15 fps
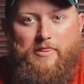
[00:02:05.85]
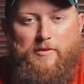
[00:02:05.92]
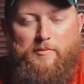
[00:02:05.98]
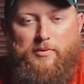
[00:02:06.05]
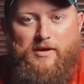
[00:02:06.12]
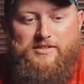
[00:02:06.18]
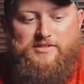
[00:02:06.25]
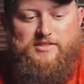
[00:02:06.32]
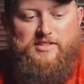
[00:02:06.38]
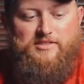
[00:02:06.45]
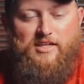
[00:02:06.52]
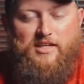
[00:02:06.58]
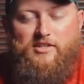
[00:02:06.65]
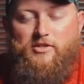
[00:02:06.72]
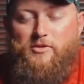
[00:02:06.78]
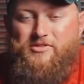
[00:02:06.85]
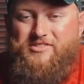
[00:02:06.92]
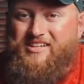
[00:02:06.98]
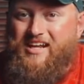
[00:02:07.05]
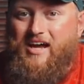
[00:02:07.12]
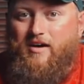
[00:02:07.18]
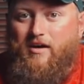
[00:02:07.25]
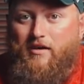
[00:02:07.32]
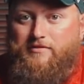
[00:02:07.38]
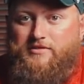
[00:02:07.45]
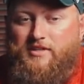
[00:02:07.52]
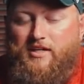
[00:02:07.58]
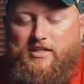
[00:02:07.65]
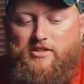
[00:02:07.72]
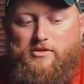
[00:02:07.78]
the process I use, and how
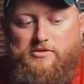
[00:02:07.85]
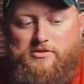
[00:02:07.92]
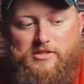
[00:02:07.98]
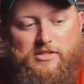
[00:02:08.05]
often I use